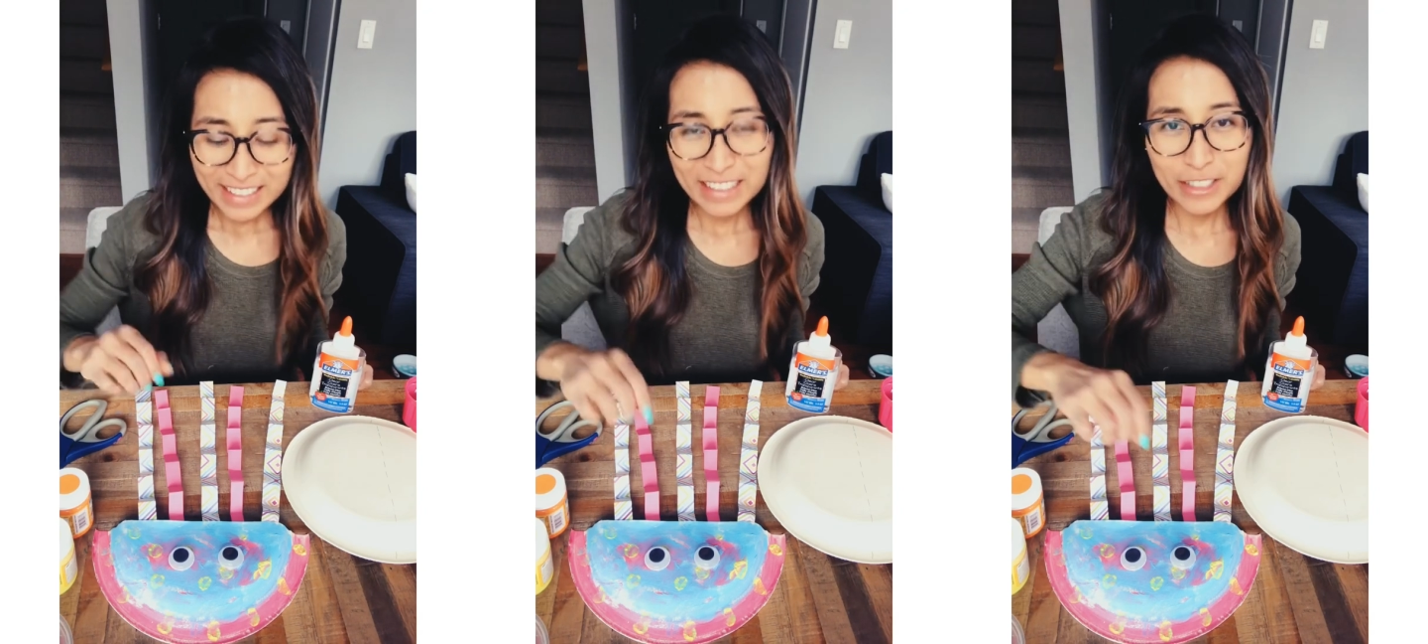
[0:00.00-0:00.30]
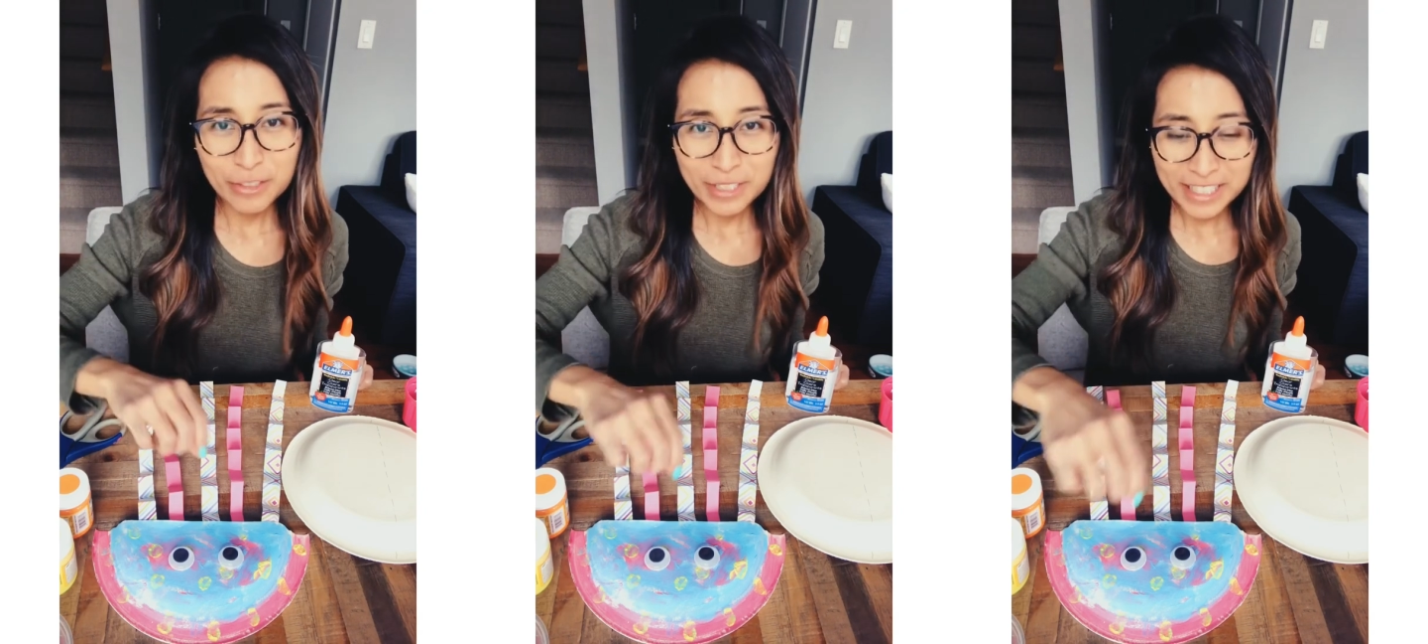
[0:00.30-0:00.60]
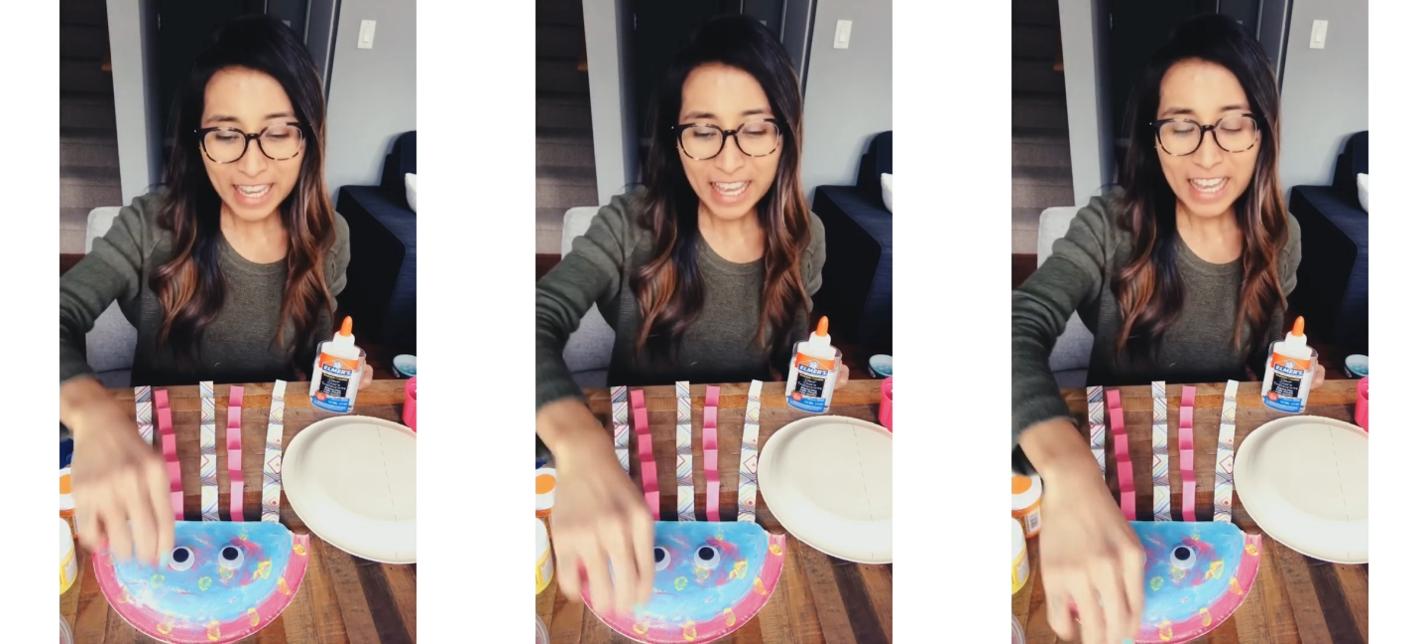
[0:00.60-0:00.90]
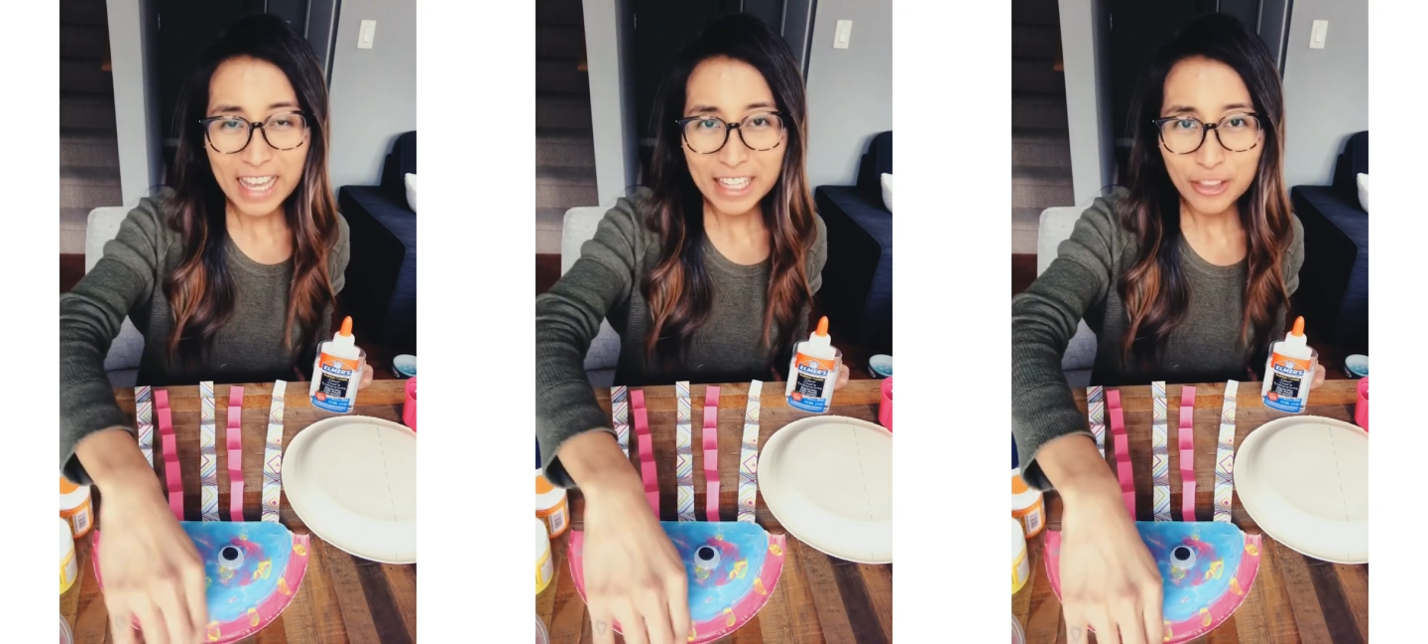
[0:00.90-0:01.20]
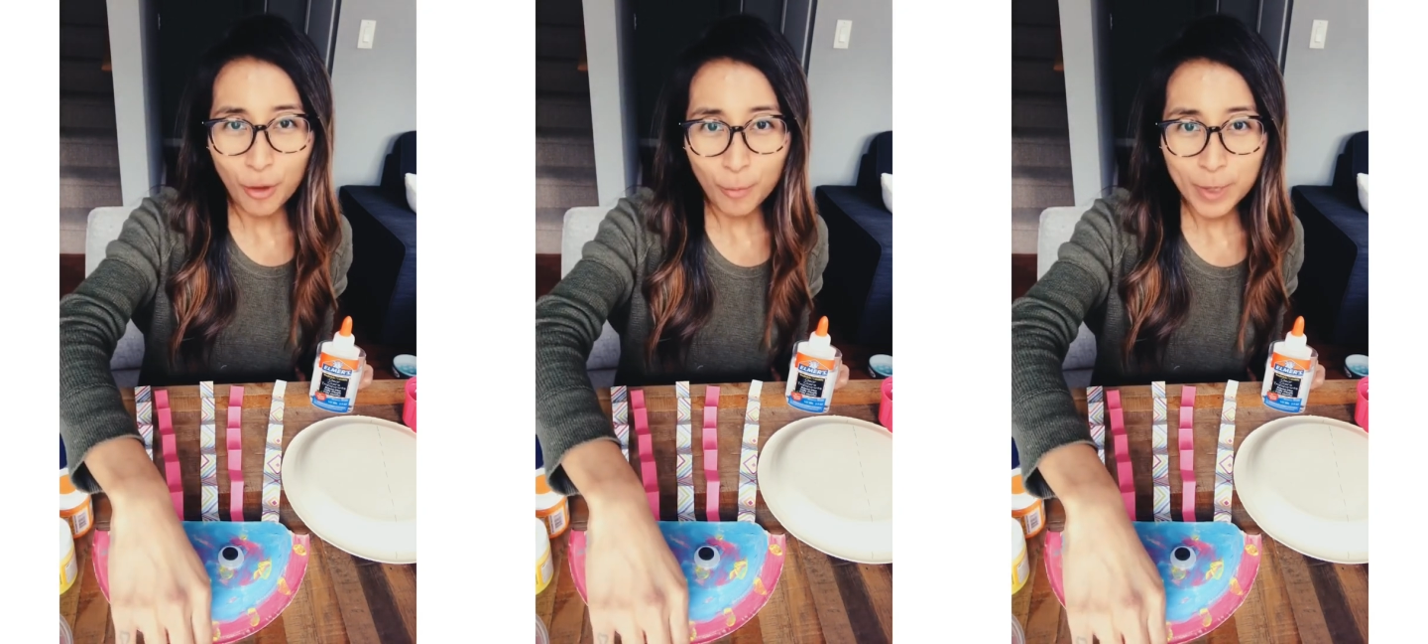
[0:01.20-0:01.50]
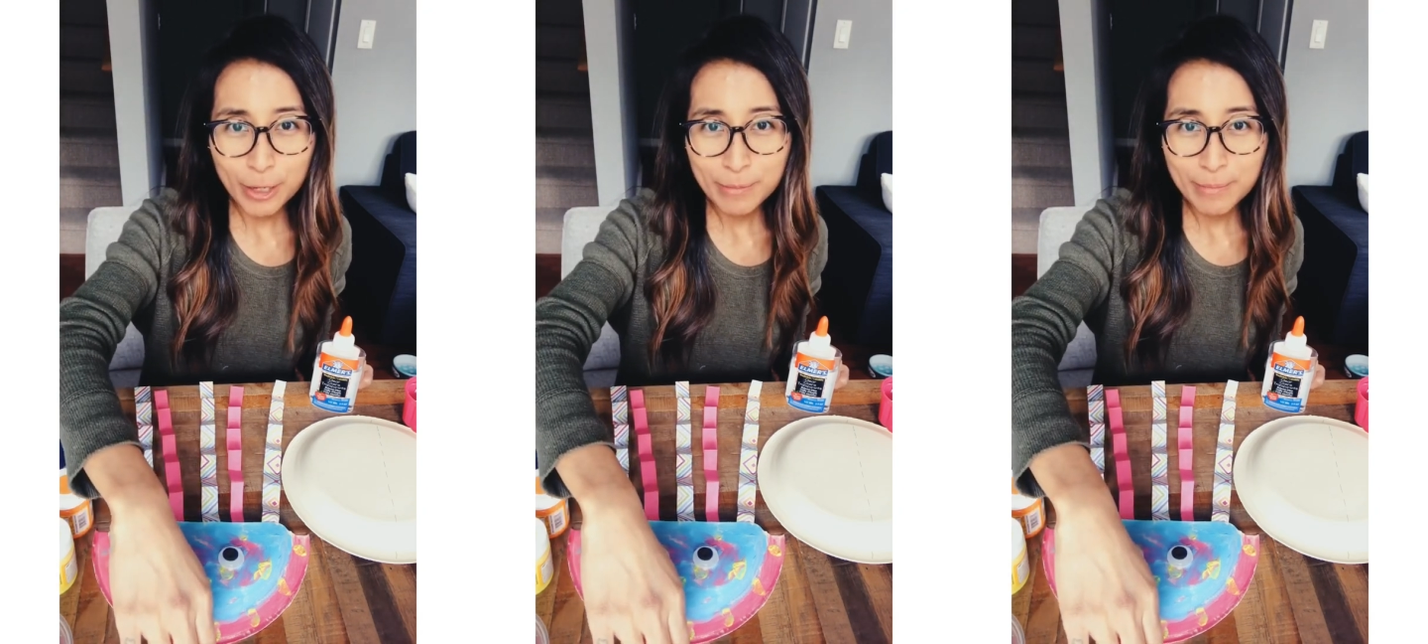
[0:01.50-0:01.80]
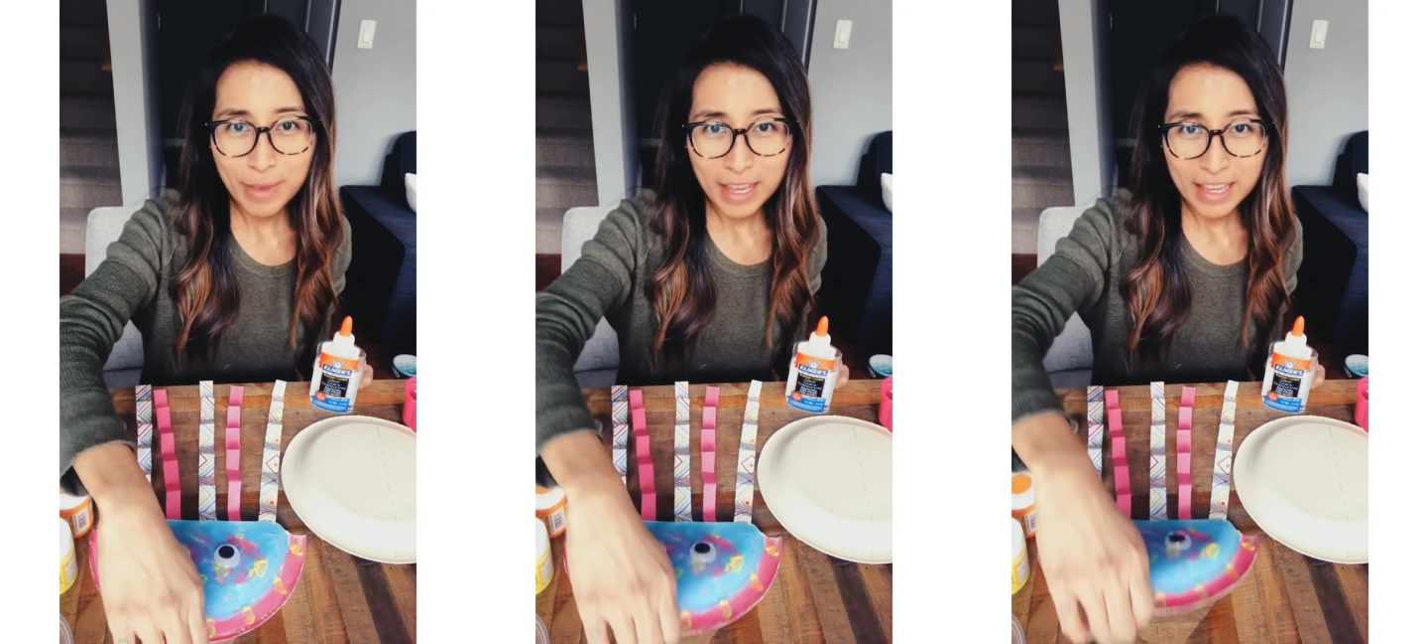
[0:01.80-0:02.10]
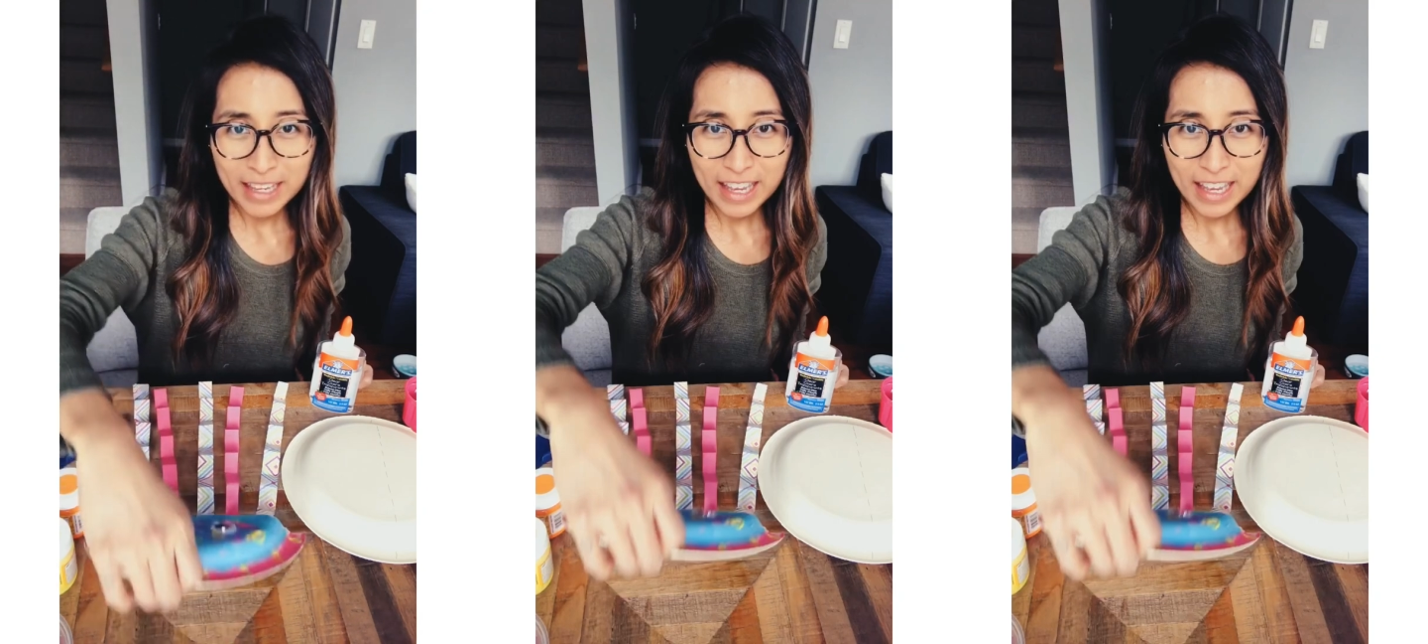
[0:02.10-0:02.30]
So today I thought we could make